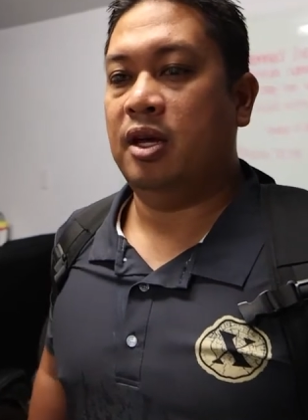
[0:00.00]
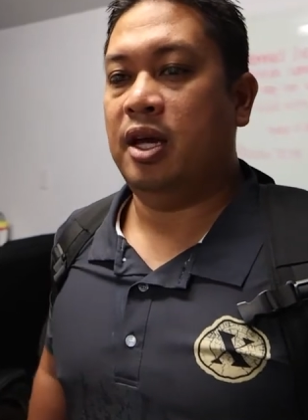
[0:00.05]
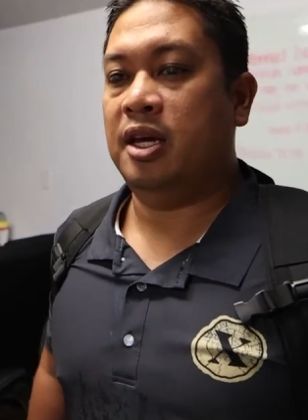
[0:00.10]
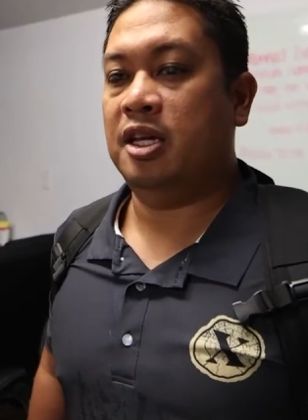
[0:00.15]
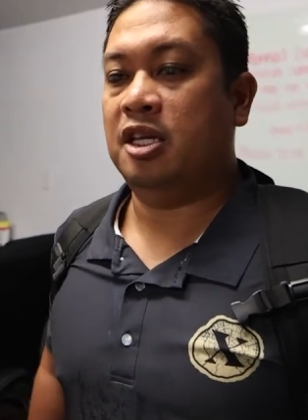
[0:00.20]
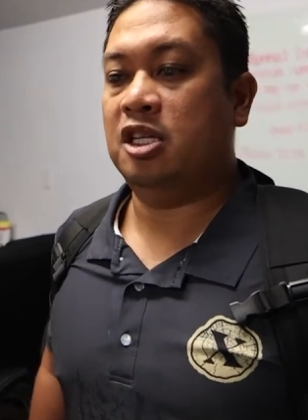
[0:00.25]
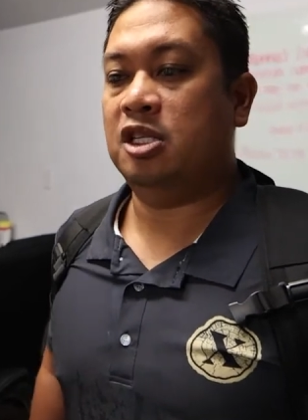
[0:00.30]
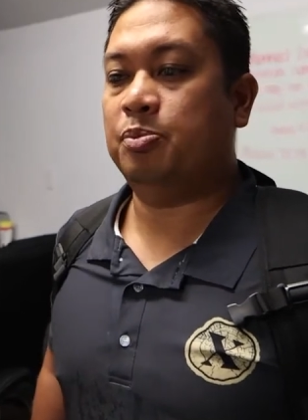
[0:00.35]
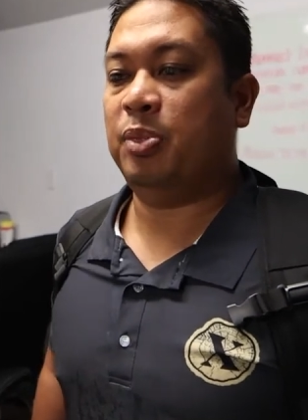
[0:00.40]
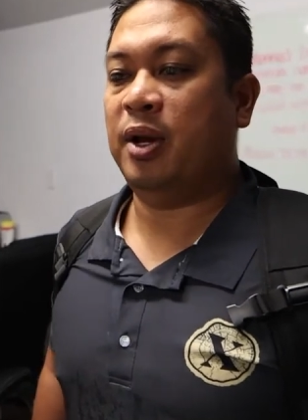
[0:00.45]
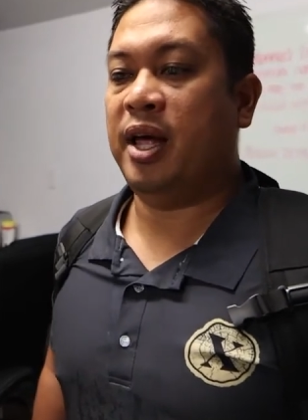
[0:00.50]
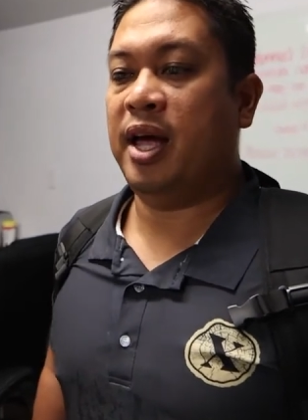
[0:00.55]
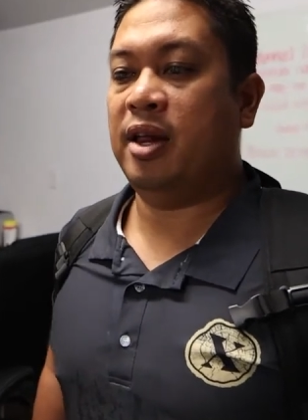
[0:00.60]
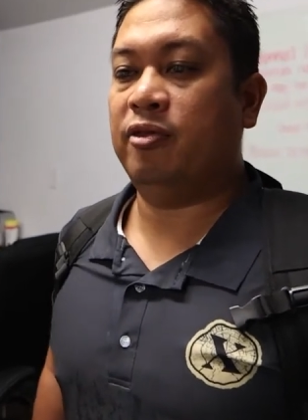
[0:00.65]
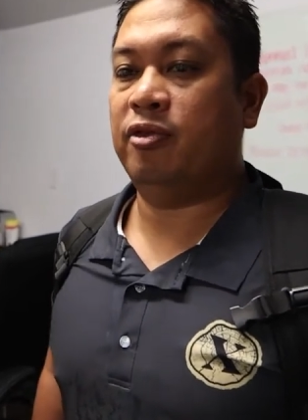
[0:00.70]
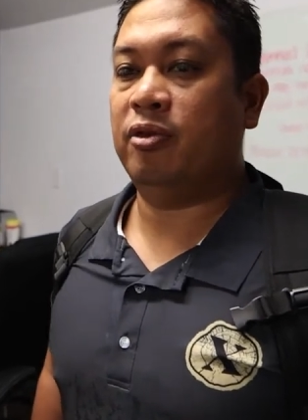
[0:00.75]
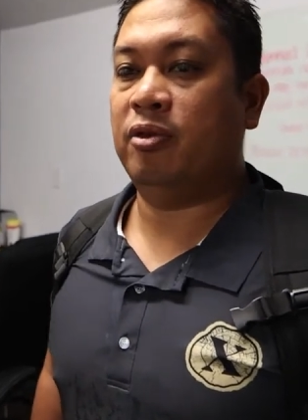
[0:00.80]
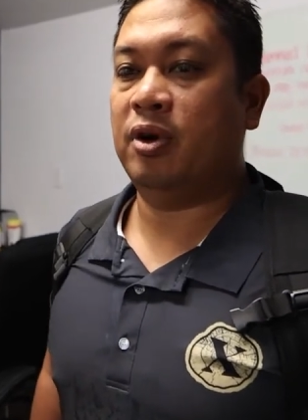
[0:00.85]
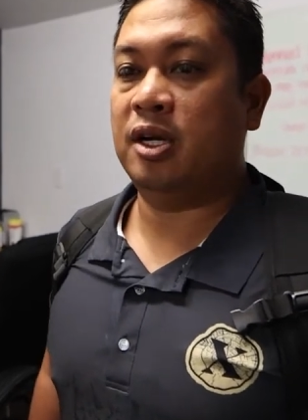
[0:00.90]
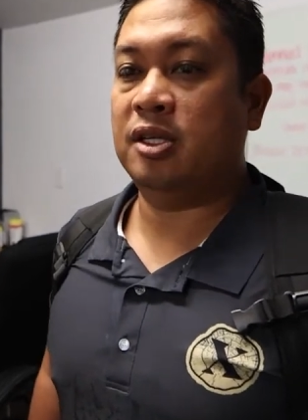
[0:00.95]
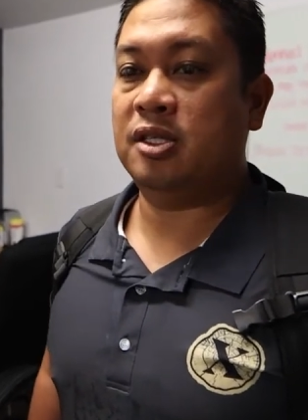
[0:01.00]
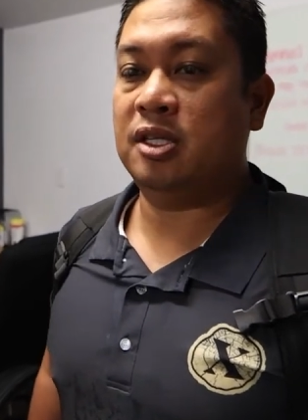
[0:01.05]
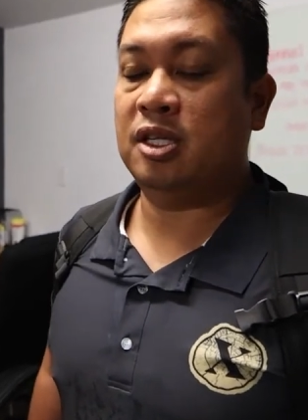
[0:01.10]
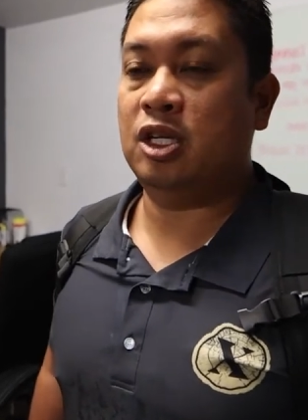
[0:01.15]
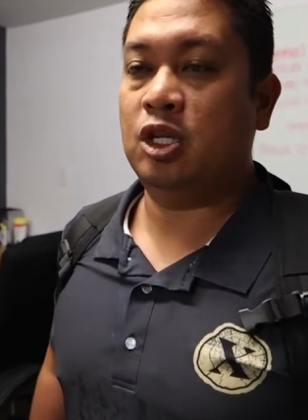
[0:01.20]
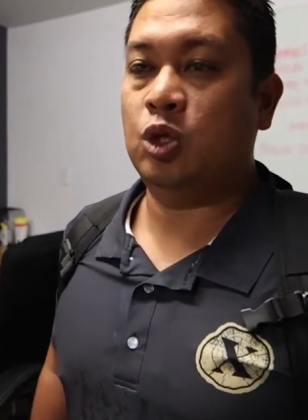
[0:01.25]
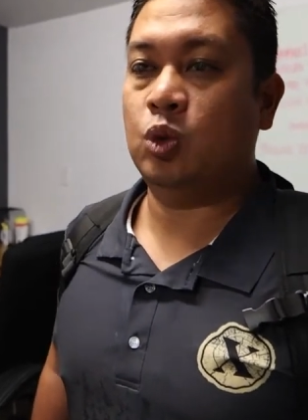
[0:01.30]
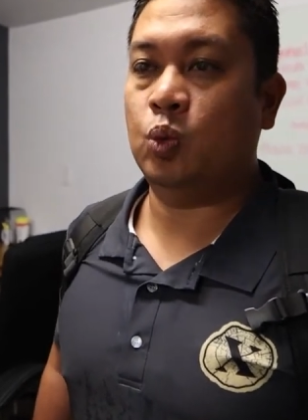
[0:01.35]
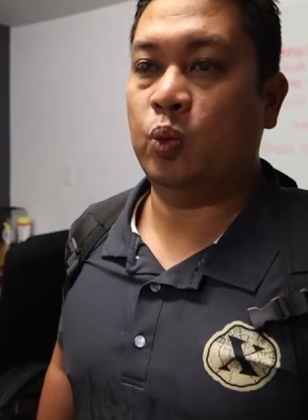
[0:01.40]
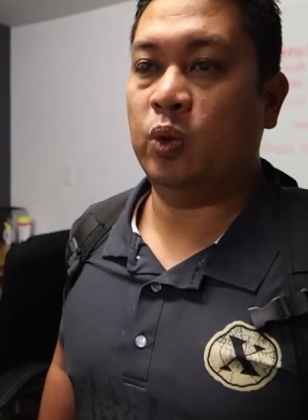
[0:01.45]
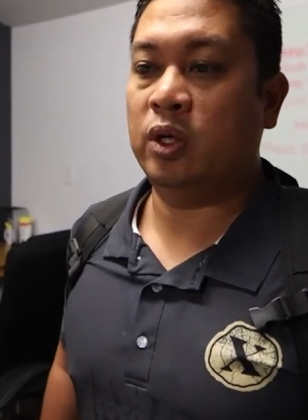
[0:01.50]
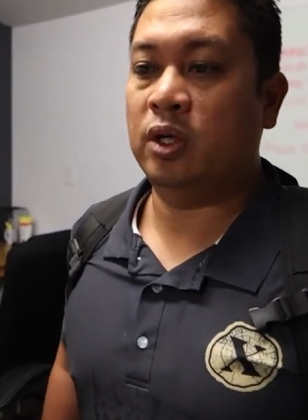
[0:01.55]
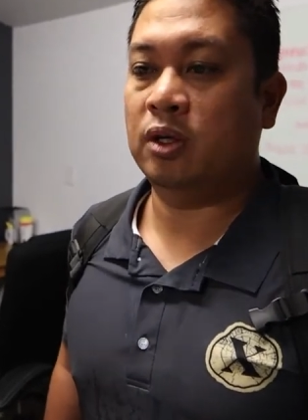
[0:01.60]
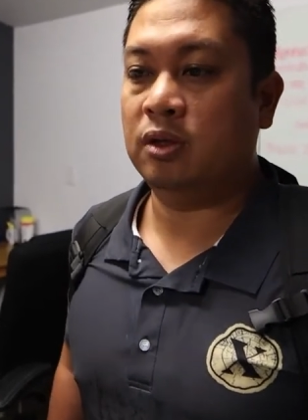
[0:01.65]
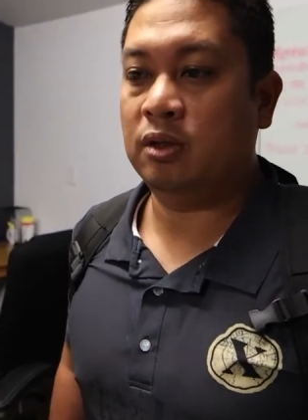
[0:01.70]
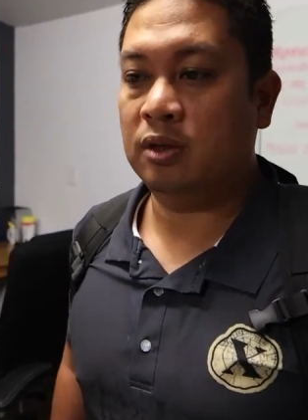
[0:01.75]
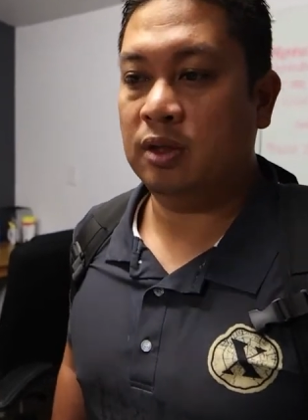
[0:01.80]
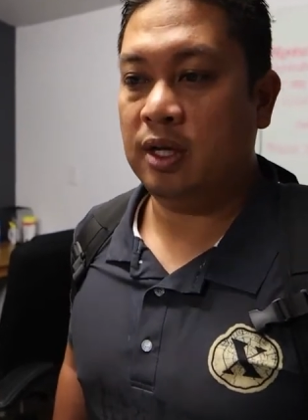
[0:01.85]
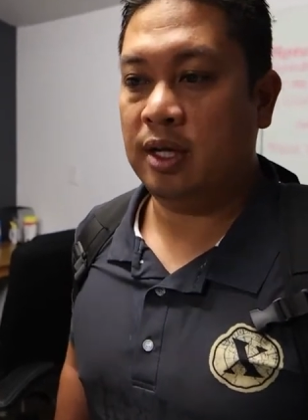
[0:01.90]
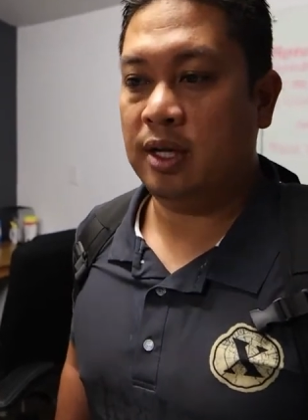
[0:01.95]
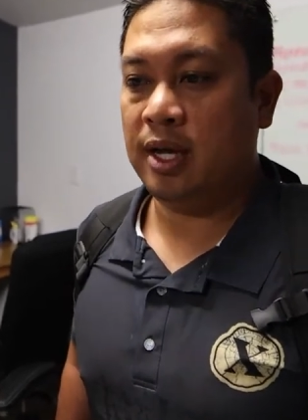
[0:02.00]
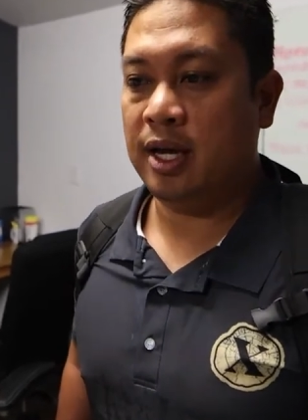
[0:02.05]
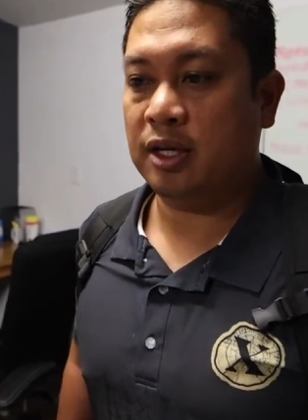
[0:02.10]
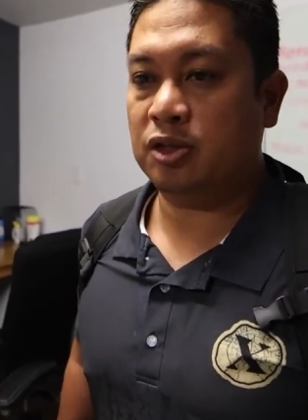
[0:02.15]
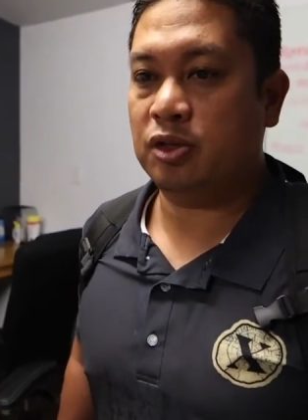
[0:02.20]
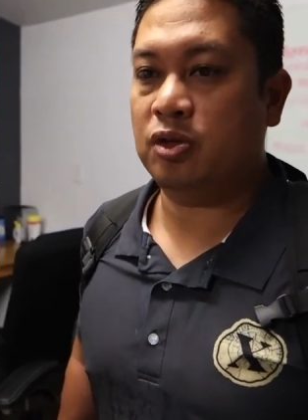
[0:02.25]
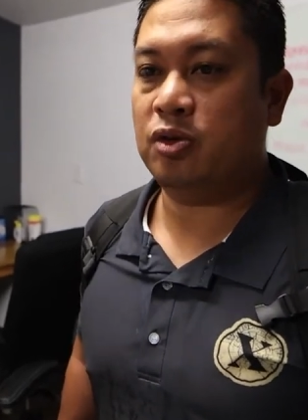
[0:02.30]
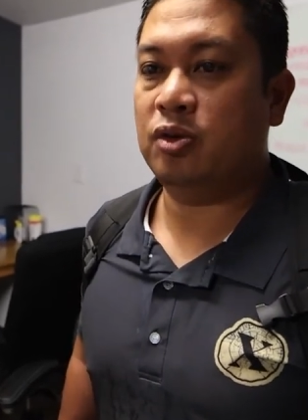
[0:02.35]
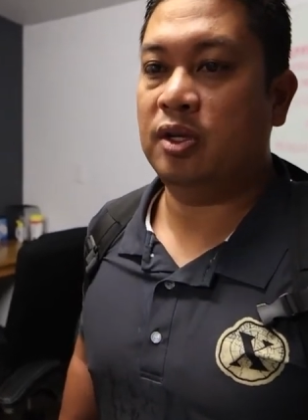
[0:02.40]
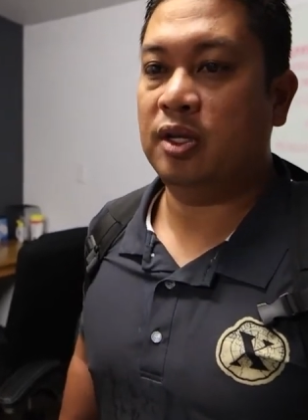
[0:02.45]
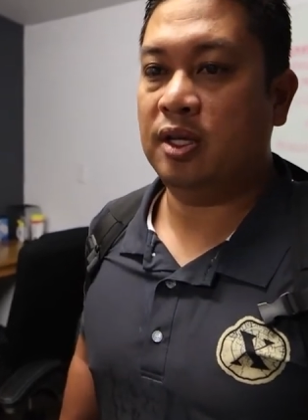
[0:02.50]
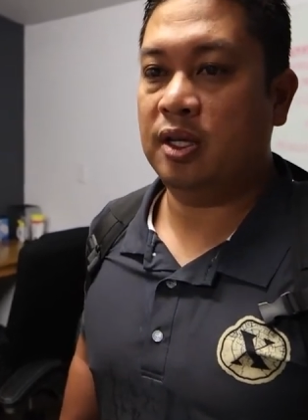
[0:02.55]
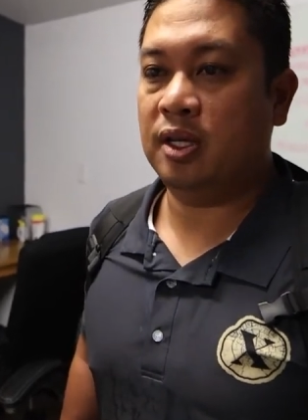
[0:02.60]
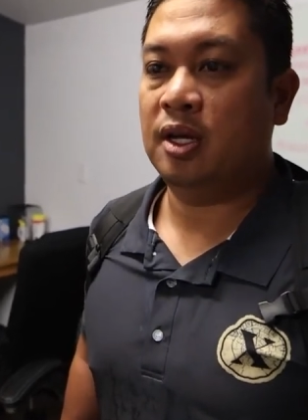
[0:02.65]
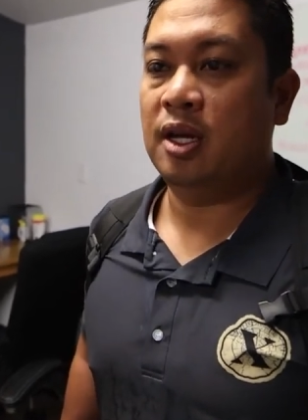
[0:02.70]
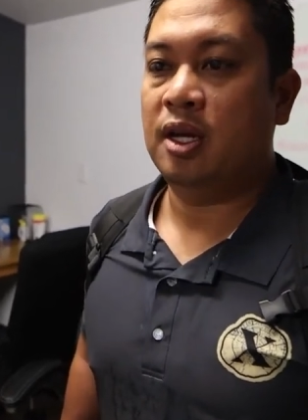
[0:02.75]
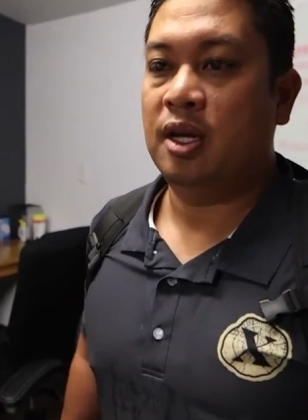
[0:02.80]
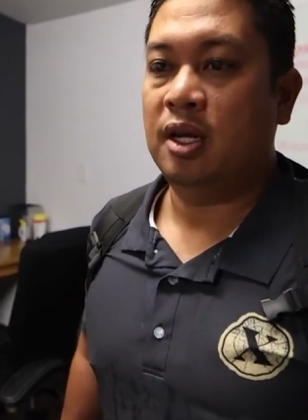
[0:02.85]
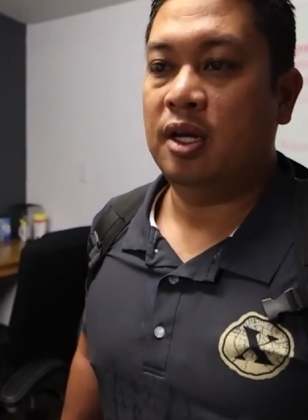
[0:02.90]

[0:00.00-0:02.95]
and His plan for us and His will and executing it